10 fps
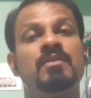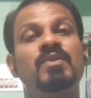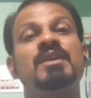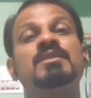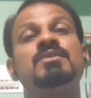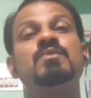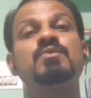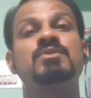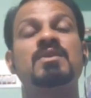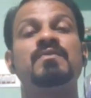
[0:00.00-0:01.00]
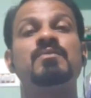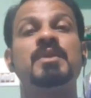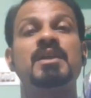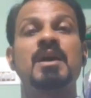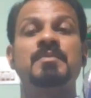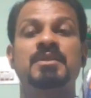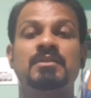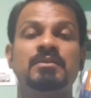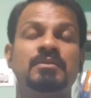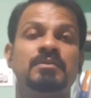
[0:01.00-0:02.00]
what are the sources of human capital,
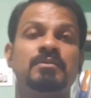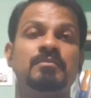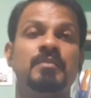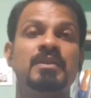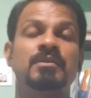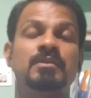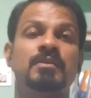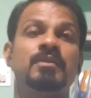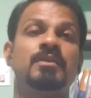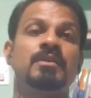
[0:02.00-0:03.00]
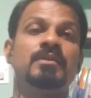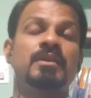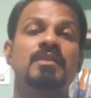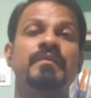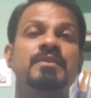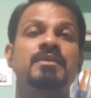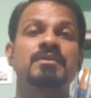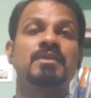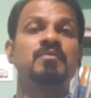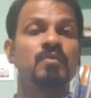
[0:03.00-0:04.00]
means there are various
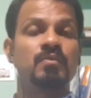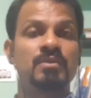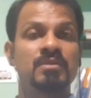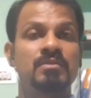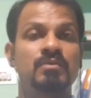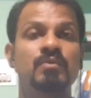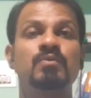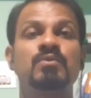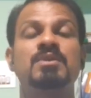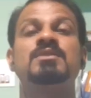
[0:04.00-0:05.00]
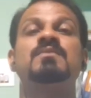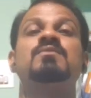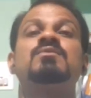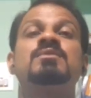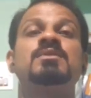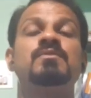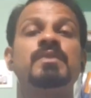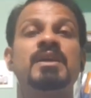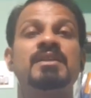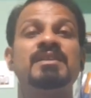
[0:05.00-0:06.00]
kinds of sources. Through those kinds of sources we
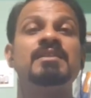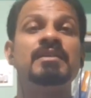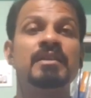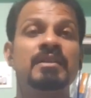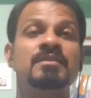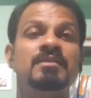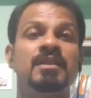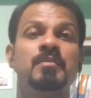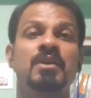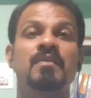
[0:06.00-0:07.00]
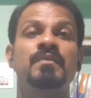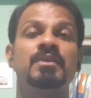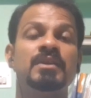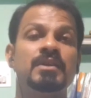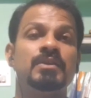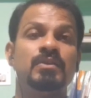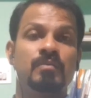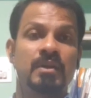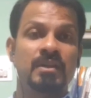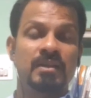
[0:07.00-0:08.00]
can increase the number of
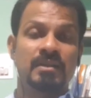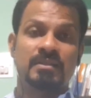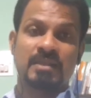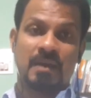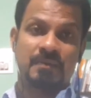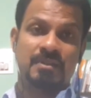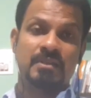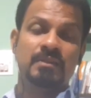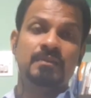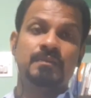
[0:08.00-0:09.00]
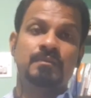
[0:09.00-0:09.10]
human capital.